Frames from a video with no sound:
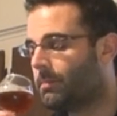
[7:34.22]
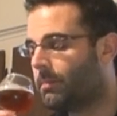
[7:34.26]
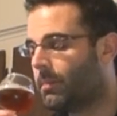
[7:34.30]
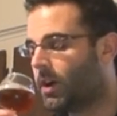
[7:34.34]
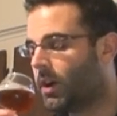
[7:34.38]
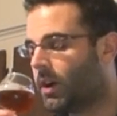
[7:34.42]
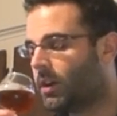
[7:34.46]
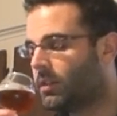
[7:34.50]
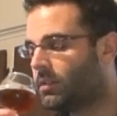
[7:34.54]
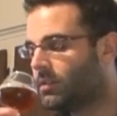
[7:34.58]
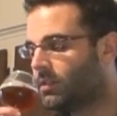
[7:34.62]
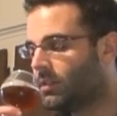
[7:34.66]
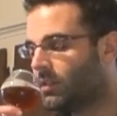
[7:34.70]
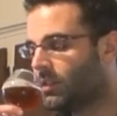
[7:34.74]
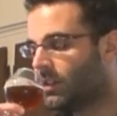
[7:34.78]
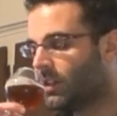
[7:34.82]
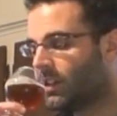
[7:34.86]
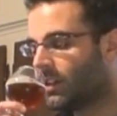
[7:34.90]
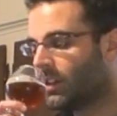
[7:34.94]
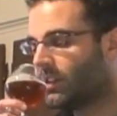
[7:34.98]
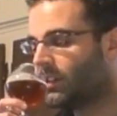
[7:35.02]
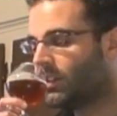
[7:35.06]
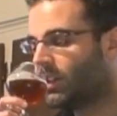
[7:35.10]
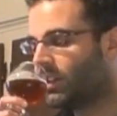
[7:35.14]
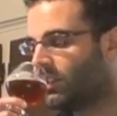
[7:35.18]
But
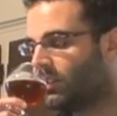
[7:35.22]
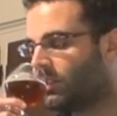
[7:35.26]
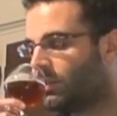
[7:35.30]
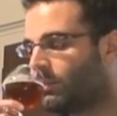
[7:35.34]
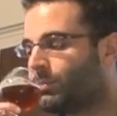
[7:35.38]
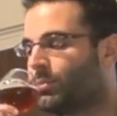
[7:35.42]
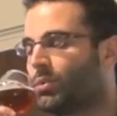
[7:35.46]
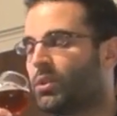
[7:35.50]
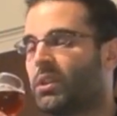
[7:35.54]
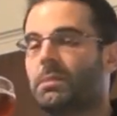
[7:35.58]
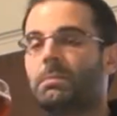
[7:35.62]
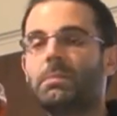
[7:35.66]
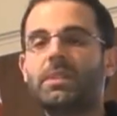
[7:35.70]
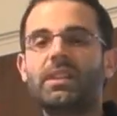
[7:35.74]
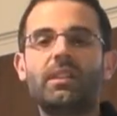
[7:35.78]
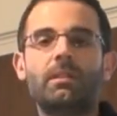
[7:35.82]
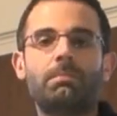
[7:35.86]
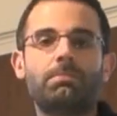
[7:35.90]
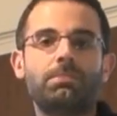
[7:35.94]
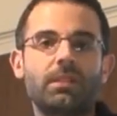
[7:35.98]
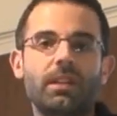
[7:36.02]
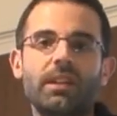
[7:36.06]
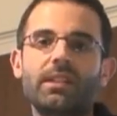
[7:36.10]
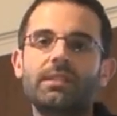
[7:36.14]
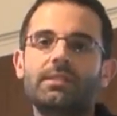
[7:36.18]
it doesn't bring me to
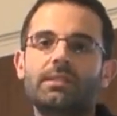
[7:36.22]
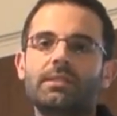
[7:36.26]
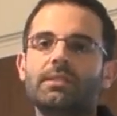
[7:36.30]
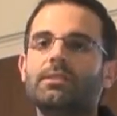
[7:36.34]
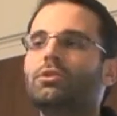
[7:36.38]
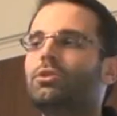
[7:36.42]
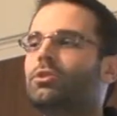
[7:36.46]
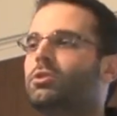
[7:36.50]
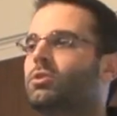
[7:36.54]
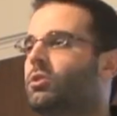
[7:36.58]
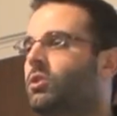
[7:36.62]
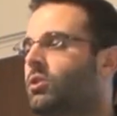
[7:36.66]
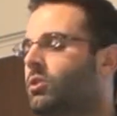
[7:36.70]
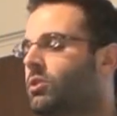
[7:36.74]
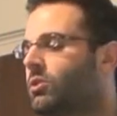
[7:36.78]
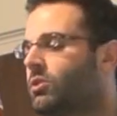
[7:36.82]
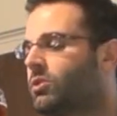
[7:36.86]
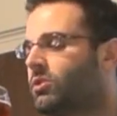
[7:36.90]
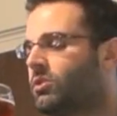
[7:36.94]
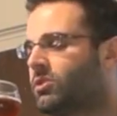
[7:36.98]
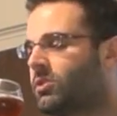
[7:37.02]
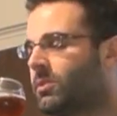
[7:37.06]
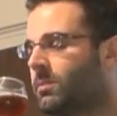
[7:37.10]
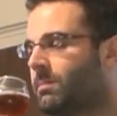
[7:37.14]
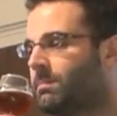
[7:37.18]
places, you know?
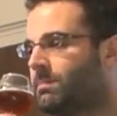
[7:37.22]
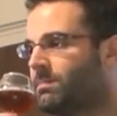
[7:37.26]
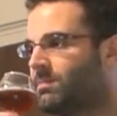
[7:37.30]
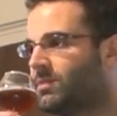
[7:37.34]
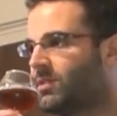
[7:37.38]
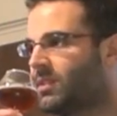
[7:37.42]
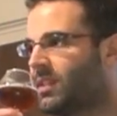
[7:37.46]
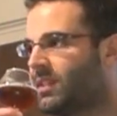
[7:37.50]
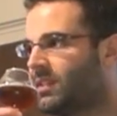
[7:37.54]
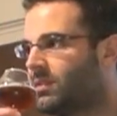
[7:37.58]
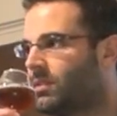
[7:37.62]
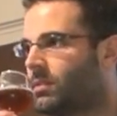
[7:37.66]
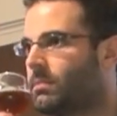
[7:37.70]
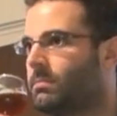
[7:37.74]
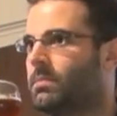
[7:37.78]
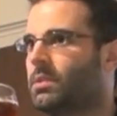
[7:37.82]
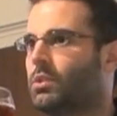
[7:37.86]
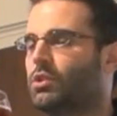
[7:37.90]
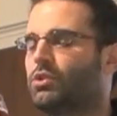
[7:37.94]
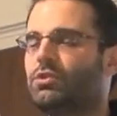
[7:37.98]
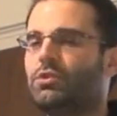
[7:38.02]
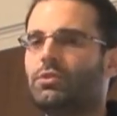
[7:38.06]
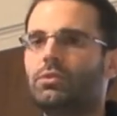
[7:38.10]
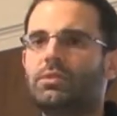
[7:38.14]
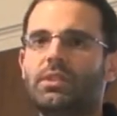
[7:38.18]
See some
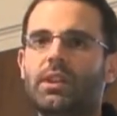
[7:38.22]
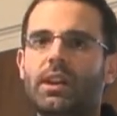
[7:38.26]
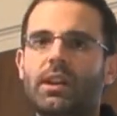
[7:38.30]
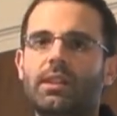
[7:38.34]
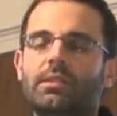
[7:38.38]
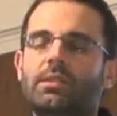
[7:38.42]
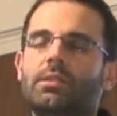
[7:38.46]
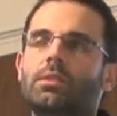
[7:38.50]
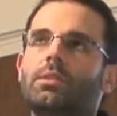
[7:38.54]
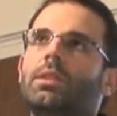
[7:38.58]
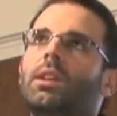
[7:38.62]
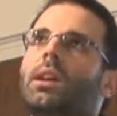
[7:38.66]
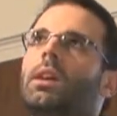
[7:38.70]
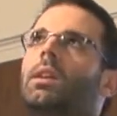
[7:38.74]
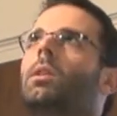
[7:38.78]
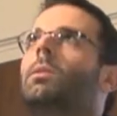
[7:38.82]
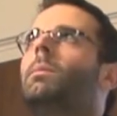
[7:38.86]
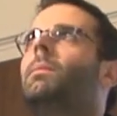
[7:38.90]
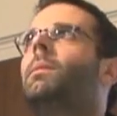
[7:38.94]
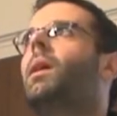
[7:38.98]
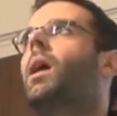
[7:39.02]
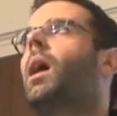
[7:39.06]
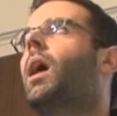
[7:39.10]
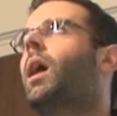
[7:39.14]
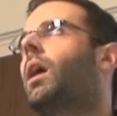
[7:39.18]
beers you taste and you're like,
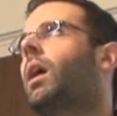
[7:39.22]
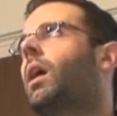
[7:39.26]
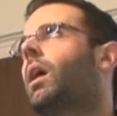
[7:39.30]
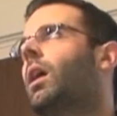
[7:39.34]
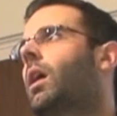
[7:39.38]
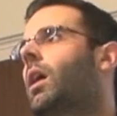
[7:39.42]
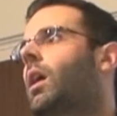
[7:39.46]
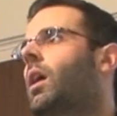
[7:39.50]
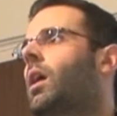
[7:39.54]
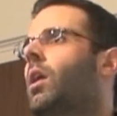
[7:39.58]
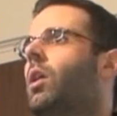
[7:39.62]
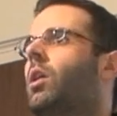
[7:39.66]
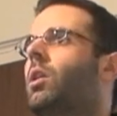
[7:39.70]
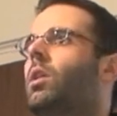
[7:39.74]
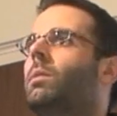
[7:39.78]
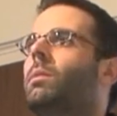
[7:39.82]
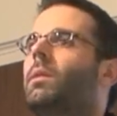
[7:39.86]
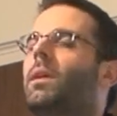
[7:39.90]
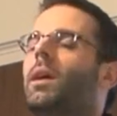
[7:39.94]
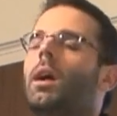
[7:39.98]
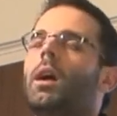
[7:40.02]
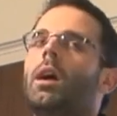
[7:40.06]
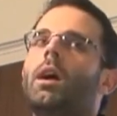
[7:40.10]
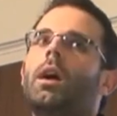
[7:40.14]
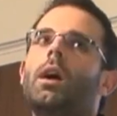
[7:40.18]
oh my
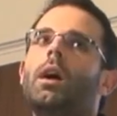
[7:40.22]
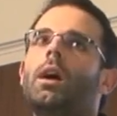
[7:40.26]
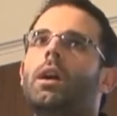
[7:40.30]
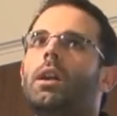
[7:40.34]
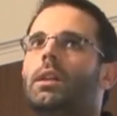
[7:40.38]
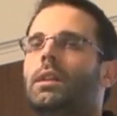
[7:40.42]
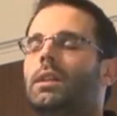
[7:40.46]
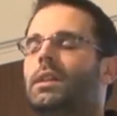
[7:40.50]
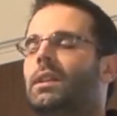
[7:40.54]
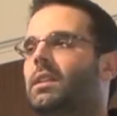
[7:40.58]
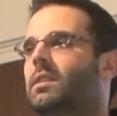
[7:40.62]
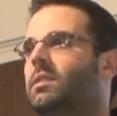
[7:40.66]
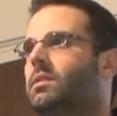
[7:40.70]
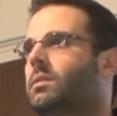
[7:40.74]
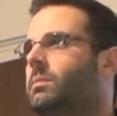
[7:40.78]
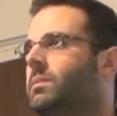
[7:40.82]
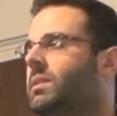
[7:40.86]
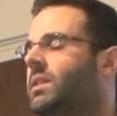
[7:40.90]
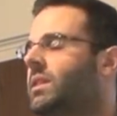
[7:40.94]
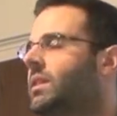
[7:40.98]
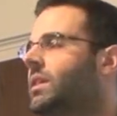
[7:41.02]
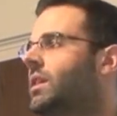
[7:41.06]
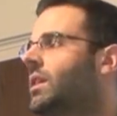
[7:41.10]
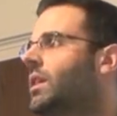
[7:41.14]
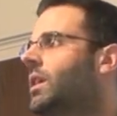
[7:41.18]
god, it gives
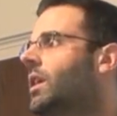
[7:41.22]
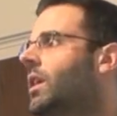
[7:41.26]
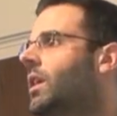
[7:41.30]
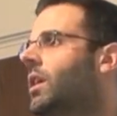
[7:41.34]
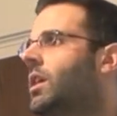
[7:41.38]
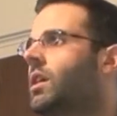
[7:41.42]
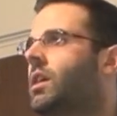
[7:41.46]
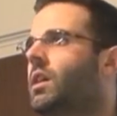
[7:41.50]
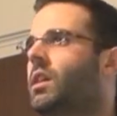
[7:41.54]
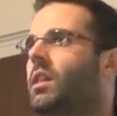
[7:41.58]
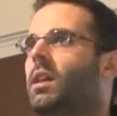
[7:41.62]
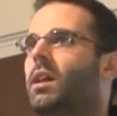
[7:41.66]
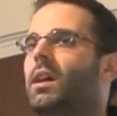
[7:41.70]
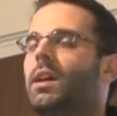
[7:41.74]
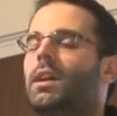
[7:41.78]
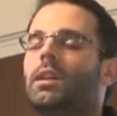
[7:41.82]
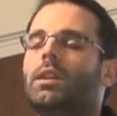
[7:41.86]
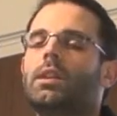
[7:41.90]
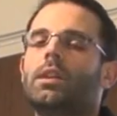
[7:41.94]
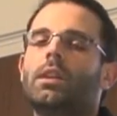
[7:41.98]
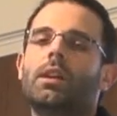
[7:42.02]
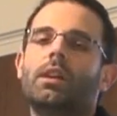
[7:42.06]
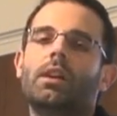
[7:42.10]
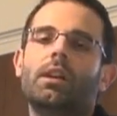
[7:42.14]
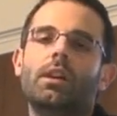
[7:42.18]
me
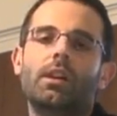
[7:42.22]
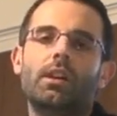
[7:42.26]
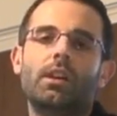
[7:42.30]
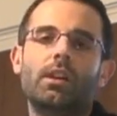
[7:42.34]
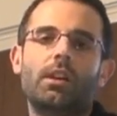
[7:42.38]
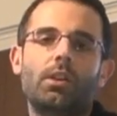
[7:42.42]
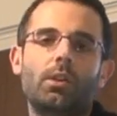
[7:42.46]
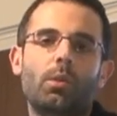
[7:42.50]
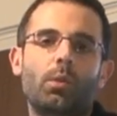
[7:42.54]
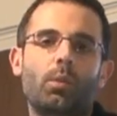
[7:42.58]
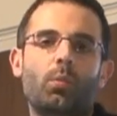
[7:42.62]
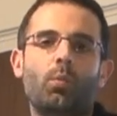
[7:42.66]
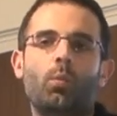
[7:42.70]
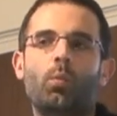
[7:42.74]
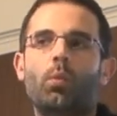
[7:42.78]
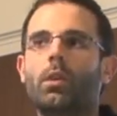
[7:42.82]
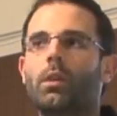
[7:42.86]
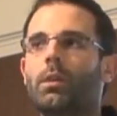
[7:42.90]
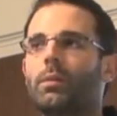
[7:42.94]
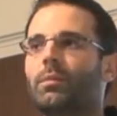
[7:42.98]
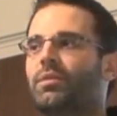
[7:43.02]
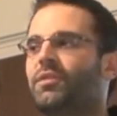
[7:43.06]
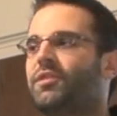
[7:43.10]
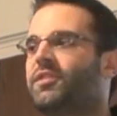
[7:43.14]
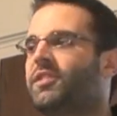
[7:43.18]
like a
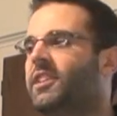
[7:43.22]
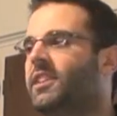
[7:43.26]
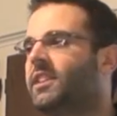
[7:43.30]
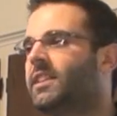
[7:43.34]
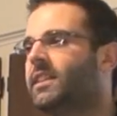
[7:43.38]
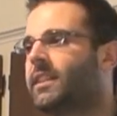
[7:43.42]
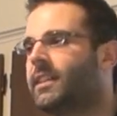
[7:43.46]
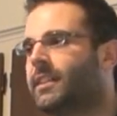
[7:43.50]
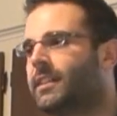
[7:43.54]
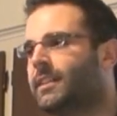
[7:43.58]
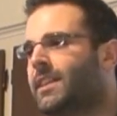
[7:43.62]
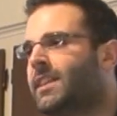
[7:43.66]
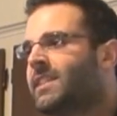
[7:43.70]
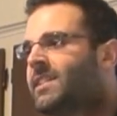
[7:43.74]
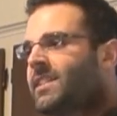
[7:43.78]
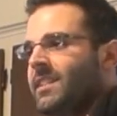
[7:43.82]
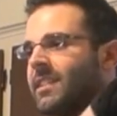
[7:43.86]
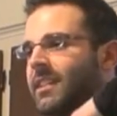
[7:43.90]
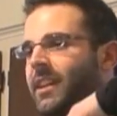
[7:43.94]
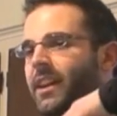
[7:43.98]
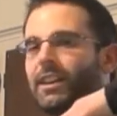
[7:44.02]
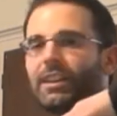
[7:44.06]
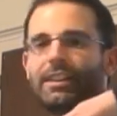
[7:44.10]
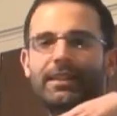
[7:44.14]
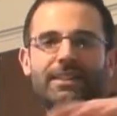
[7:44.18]
warm feeling and
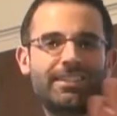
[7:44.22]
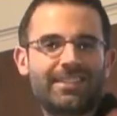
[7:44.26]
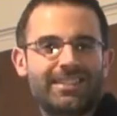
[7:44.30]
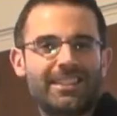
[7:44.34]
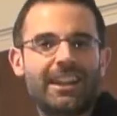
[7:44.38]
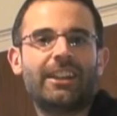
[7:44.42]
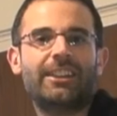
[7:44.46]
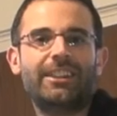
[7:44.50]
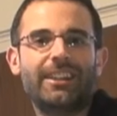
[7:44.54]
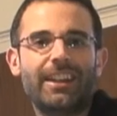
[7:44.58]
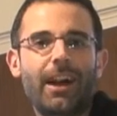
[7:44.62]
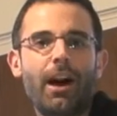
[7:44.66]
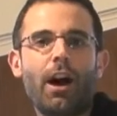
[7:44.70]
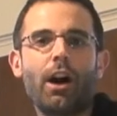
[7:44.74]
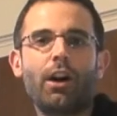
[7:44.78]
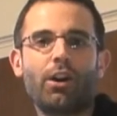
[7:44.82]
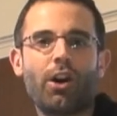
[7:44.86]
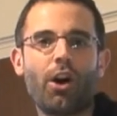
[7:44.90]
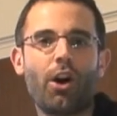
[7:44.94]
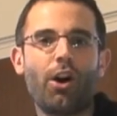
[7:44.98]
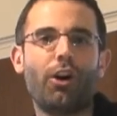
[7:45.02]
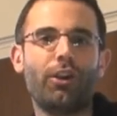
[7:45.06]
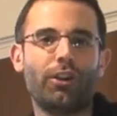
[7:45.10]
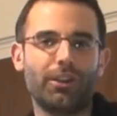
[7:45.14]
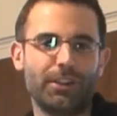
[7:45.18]
inside, it's not the
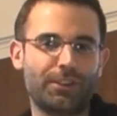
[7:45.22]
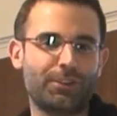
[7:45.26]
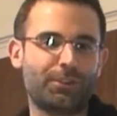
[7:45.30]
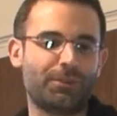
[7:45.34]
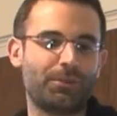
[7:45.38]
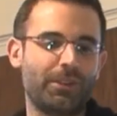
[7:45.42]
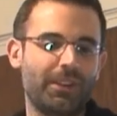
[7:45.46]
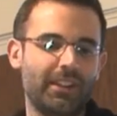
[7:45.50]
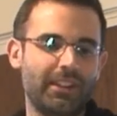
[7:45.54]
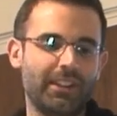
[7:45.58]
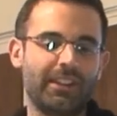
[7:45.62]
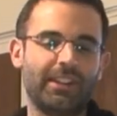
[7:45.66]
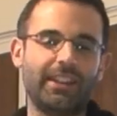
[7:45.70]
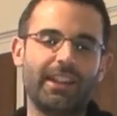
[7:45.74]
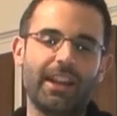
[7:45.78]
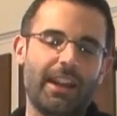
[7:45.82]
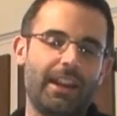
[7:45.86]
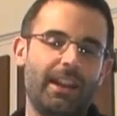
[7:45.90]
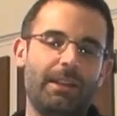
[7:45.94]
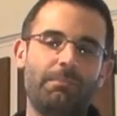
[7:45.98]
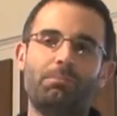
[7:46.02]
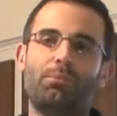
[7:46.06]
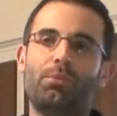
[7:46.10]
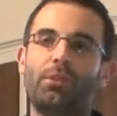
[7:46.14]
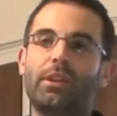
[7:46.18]
alcohol, it's really that
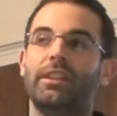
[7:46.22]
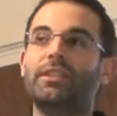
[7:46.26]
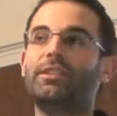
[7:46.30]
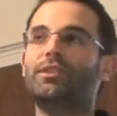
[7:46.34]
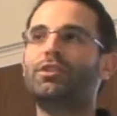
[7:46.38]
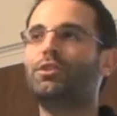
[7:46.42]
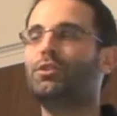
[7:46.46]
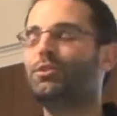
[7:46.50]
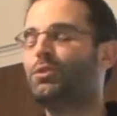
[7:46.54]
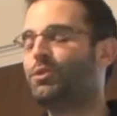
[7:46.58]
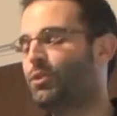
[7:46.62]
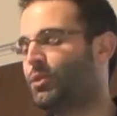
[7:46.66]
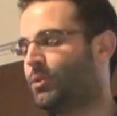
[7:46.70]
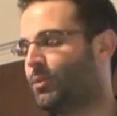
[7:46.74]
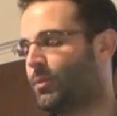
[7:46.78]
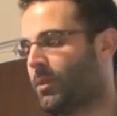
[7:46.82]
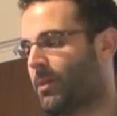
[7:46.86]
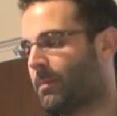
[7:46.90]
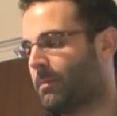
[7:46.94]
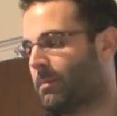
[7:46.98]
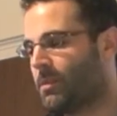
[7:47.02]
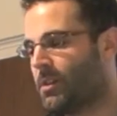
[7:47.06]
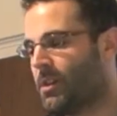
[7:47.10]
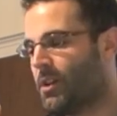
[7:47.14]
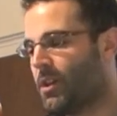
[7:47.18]
it brings you to
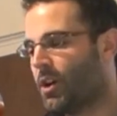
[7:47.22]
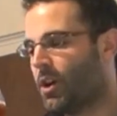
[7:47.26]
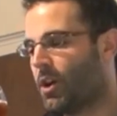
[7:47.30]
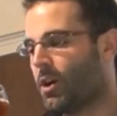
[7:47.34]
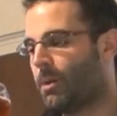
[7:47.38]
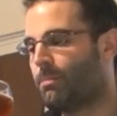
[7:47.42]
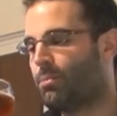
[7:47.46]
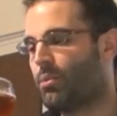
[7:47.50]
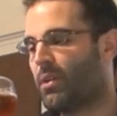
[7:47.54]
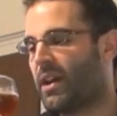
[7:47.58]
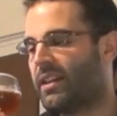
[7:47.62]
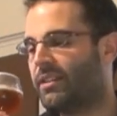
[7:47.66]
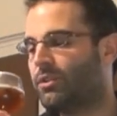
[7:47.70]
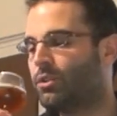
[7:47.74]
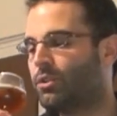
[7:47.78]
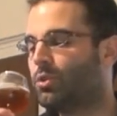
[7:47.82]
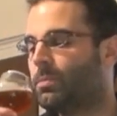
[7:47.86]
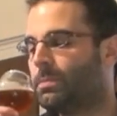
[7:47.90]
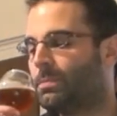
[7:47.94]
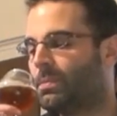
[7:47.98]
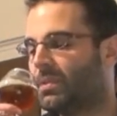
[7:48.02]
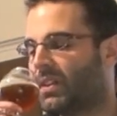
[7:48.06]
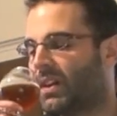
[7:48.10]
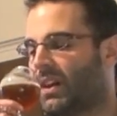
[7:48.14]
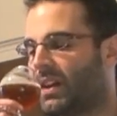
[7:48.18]
a brand
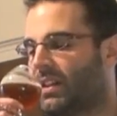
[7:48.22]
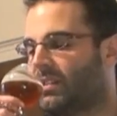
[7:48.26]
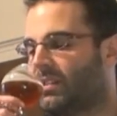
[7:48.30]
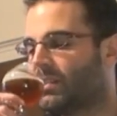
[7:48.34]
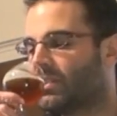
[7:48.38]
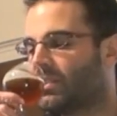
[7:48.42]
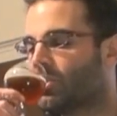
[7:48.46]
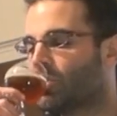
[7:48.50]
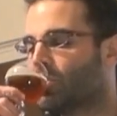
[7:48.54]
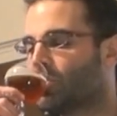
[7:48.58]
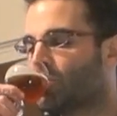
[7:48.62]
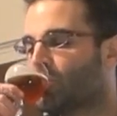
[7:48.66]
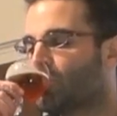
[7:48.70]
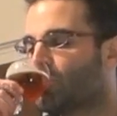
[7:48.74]
new place.